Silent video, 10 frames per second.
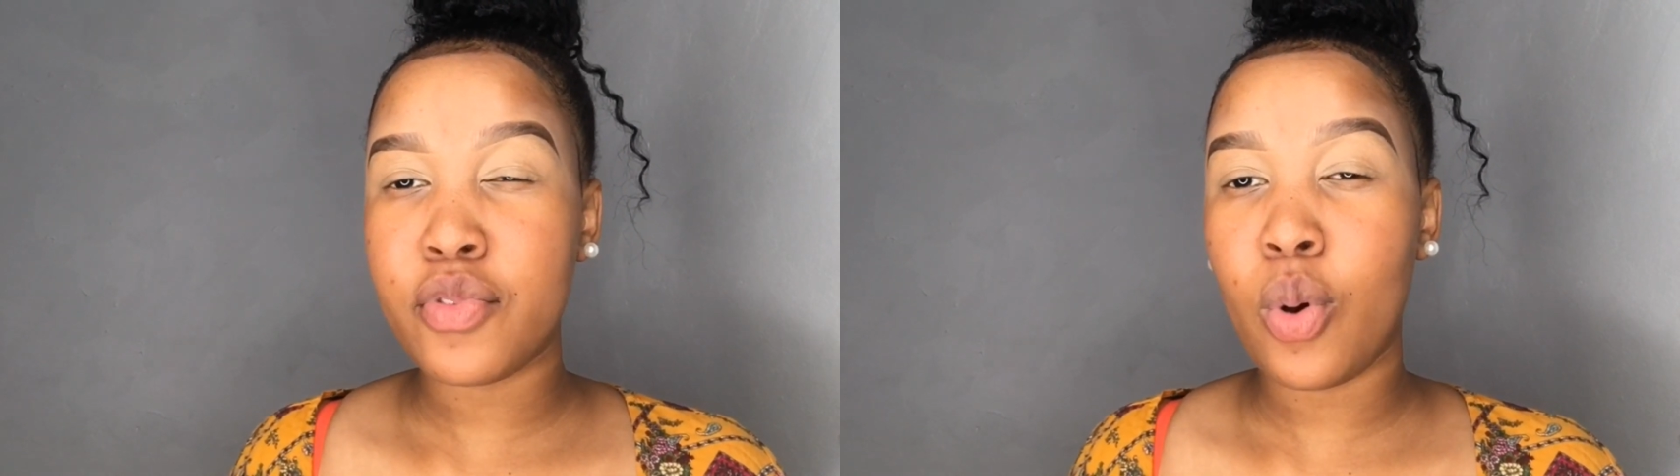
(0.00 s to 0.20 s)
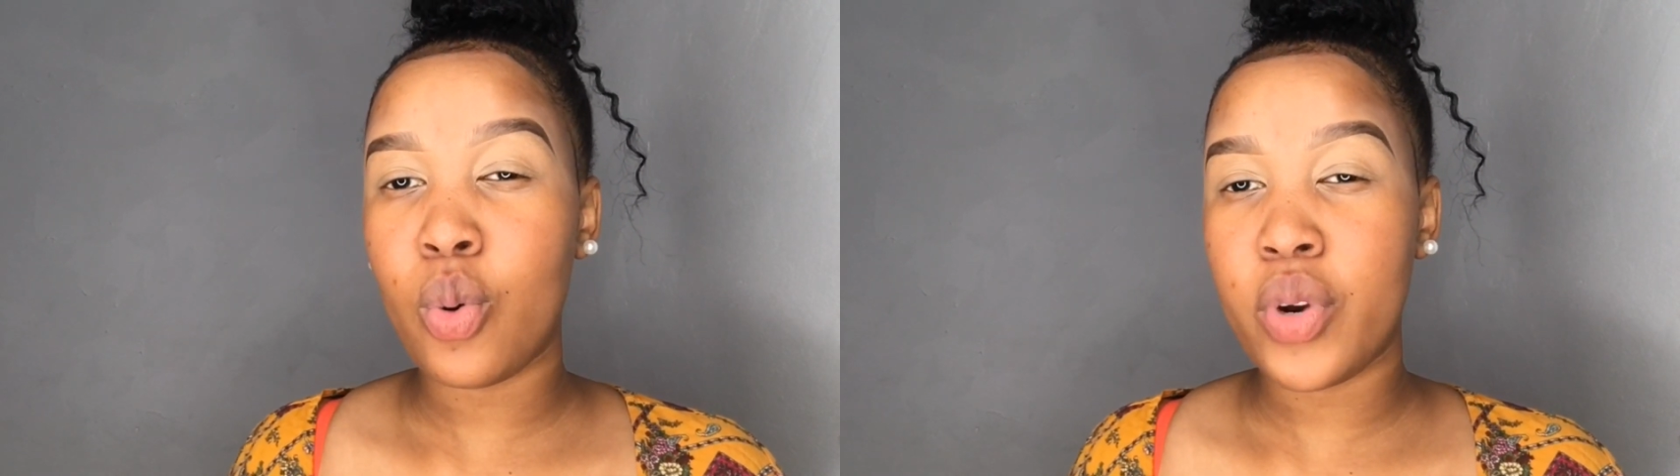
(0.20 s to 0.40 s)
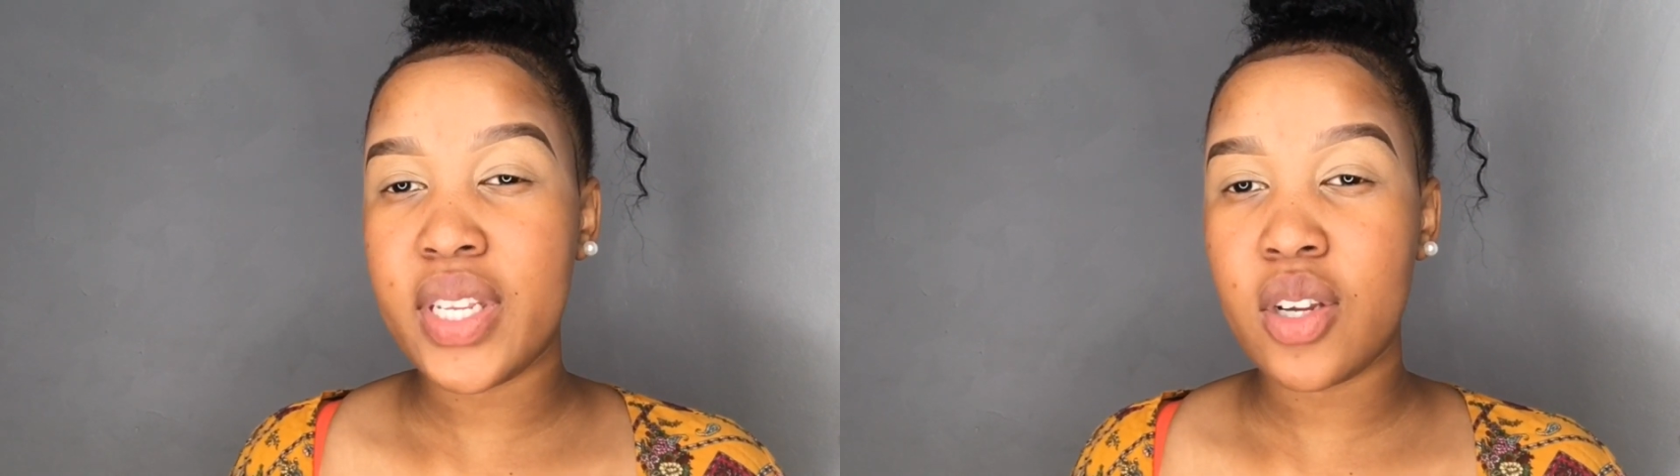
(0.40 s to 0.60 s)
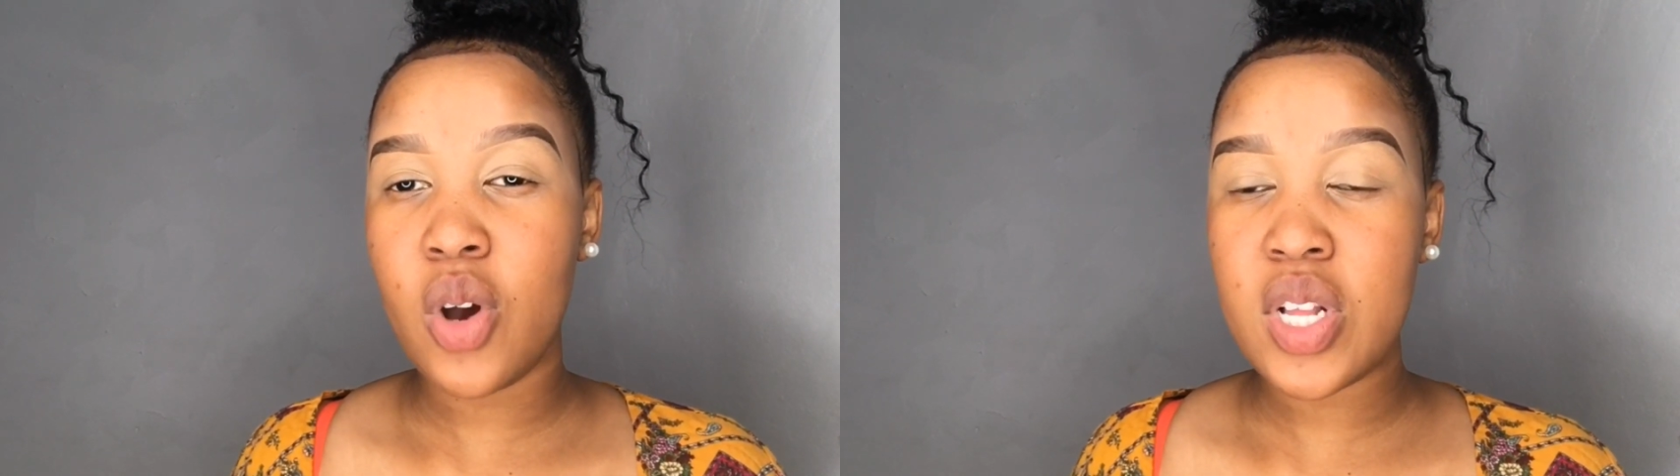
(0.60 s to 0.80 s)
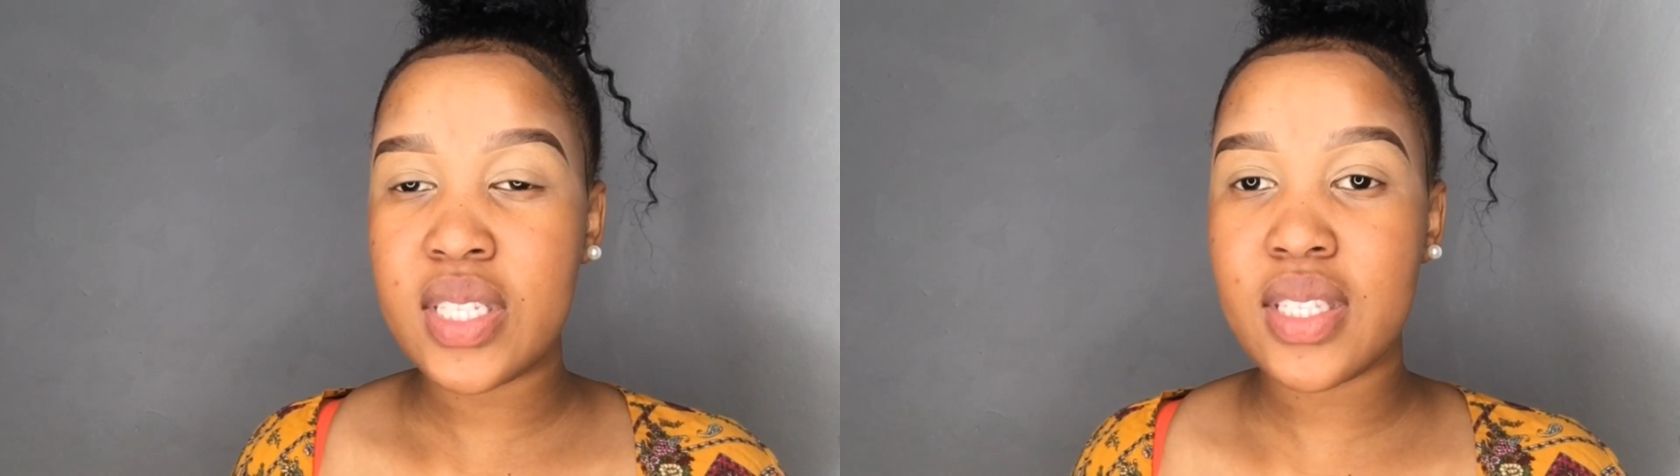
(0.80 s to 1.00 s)
already
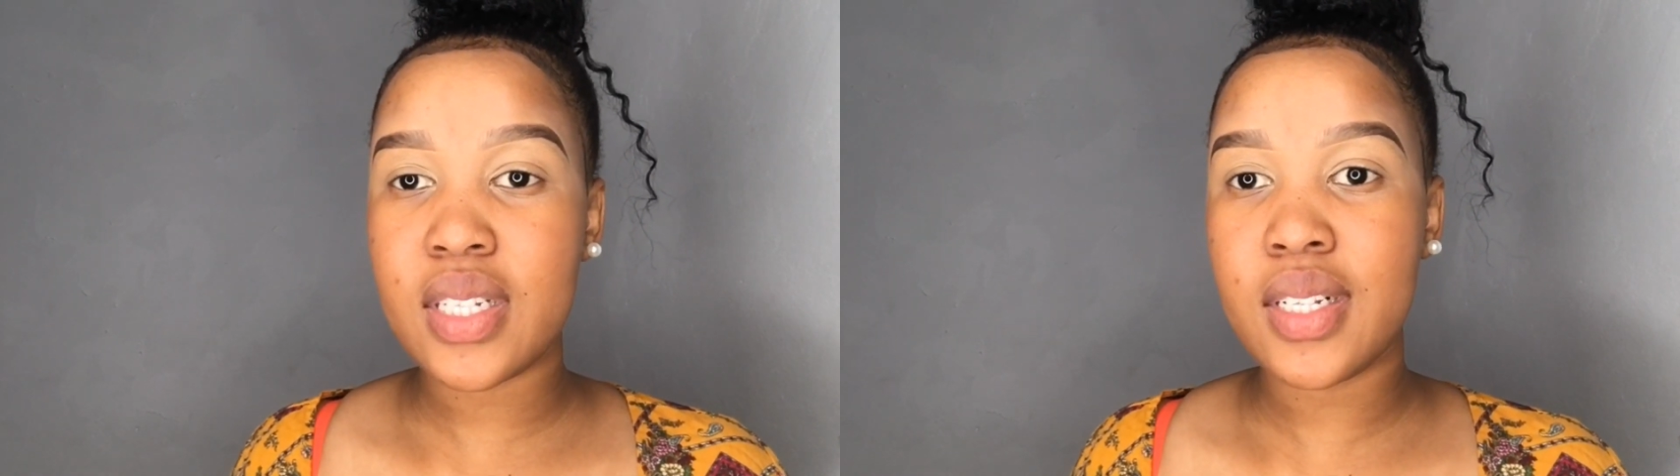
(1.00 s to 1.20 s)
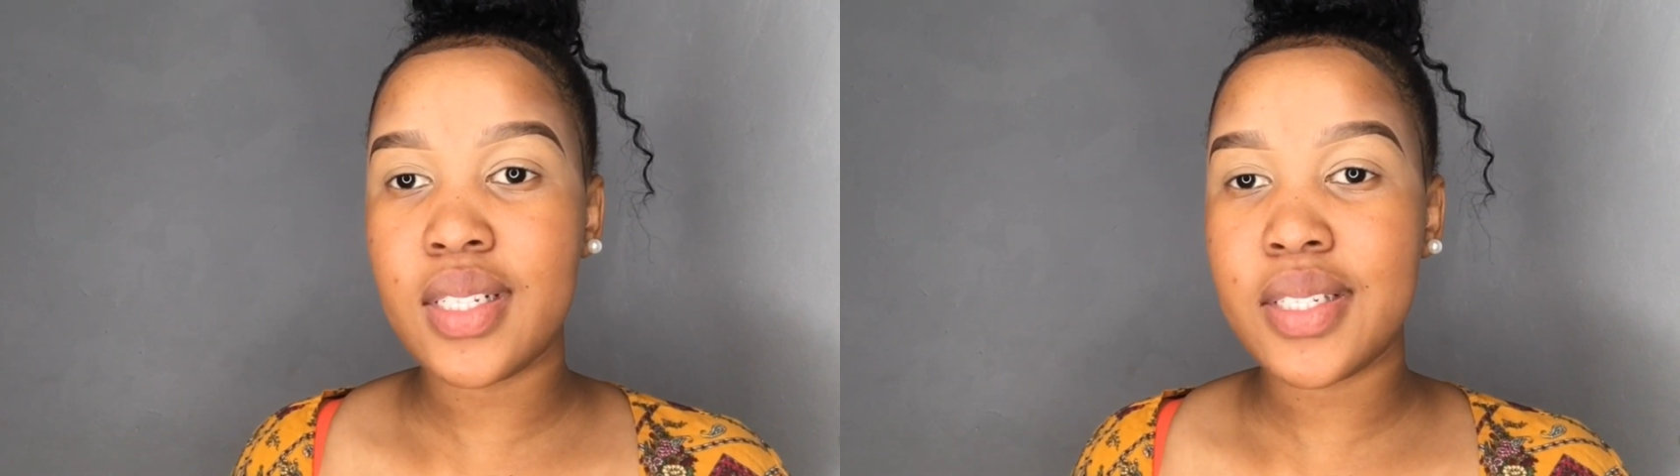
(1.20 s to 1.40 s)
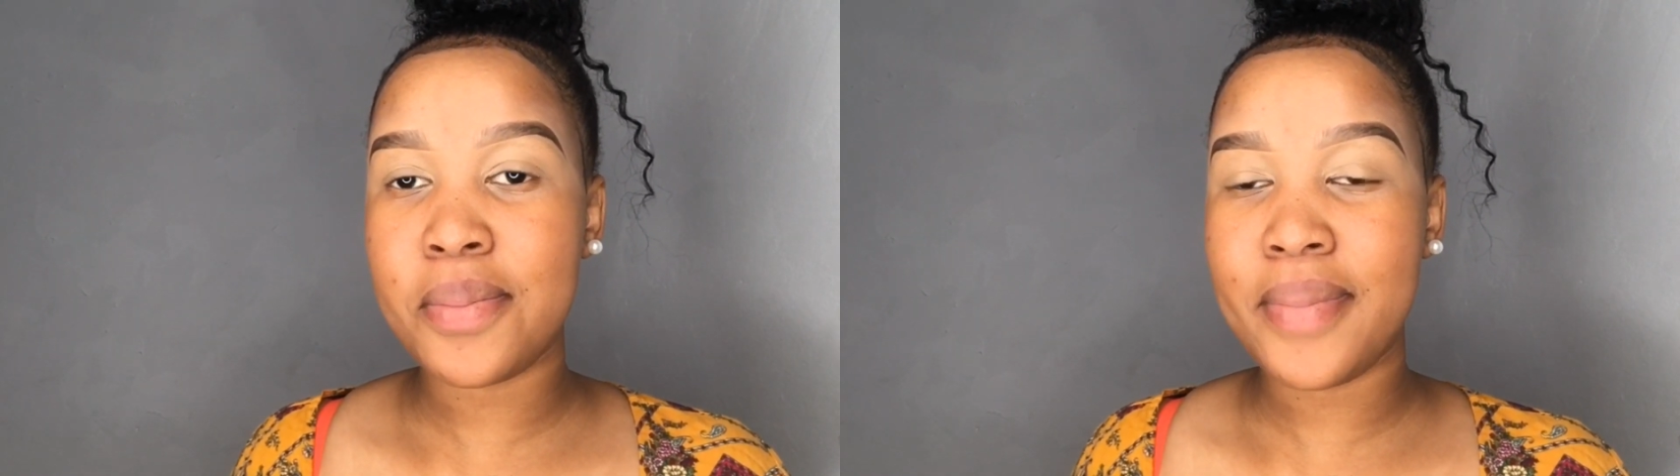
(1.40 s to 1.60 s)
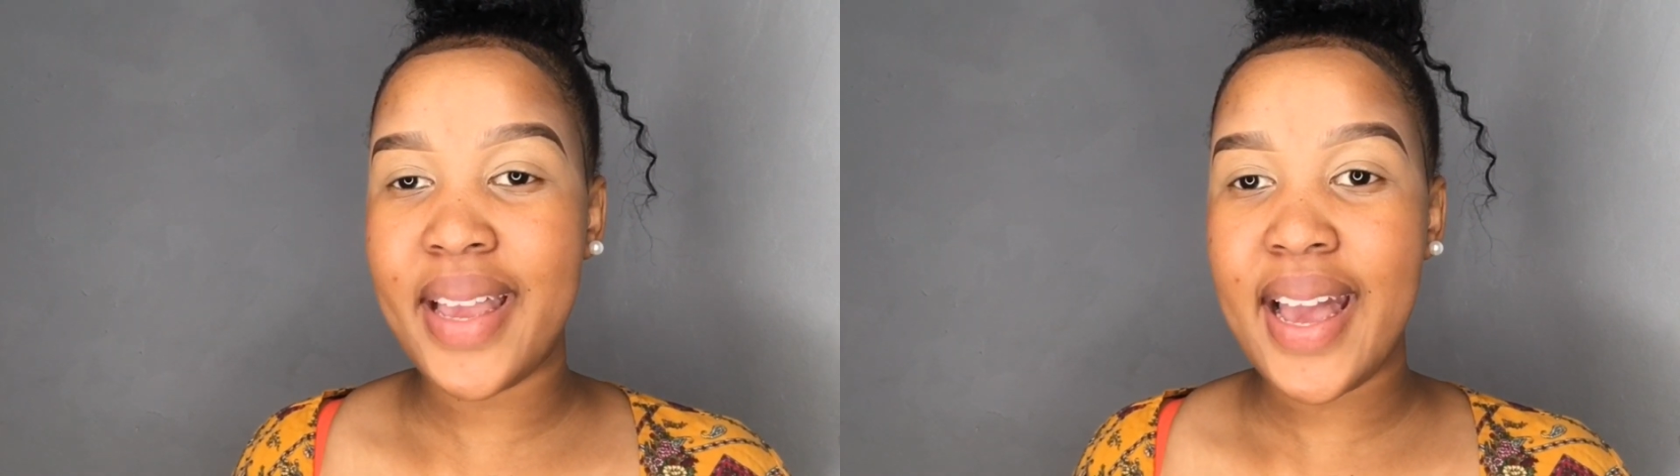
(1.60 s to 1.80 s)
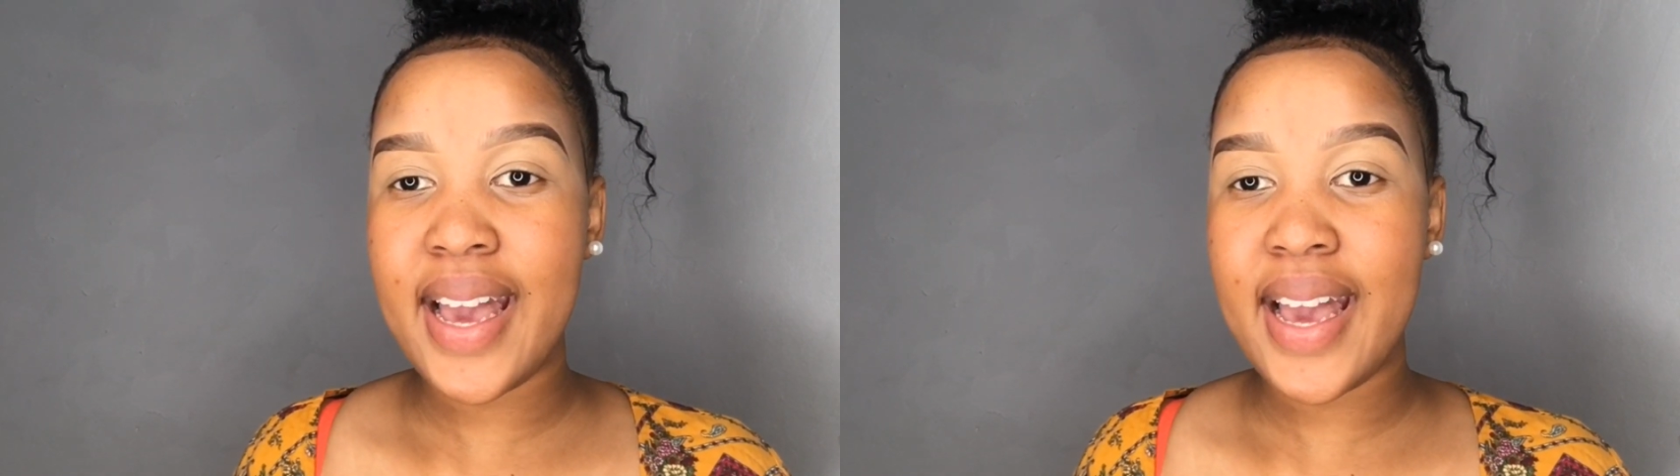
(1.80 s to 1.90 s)
concealed my